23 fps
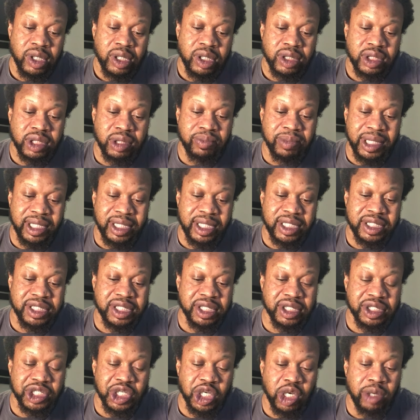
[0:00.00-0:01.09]
to be this
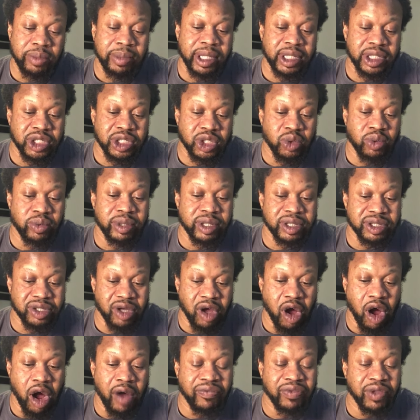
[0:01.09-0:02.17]
determined to
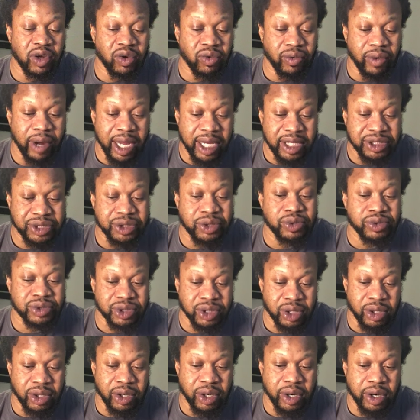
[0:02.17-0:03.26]
resolve the racial
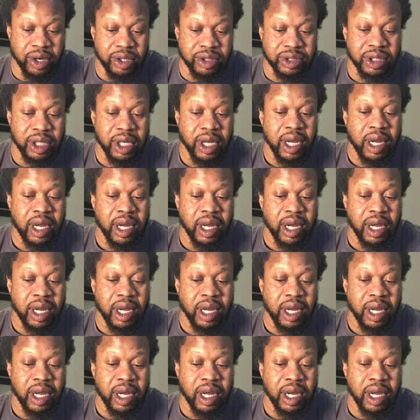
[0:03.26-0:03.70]
slurs,